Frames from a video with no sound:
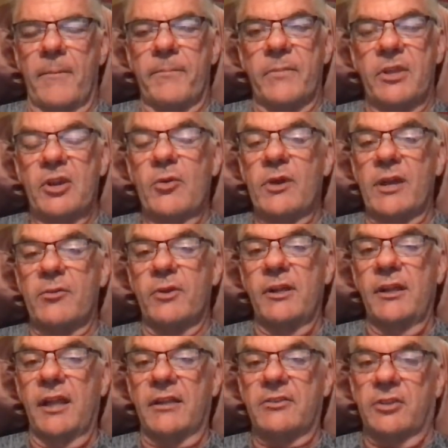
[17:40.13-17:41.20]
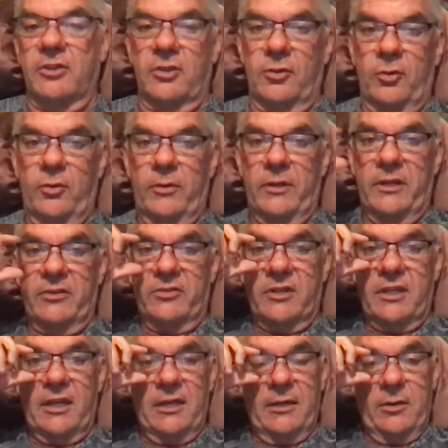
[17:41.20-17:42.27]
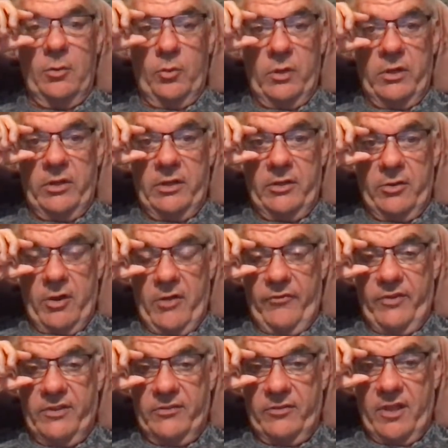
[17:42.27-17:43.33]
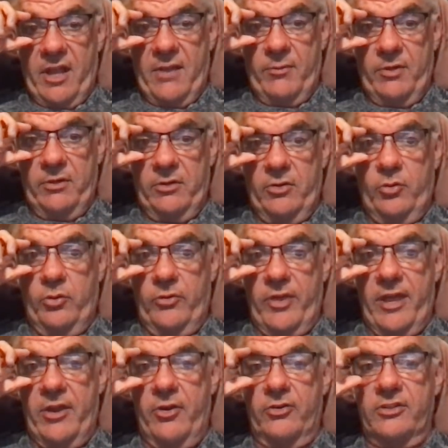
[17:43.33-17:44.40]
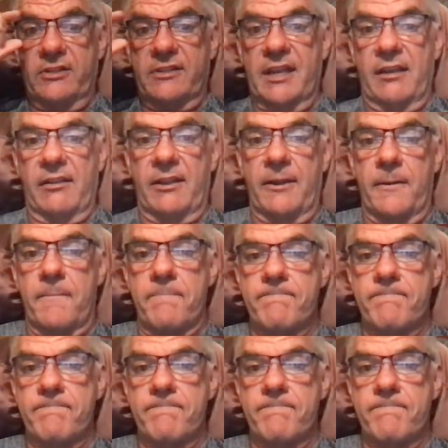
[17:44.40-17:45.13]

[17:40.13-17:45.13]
You know what I'd really like to do is get one of the other offensive linemen who were there to tell it.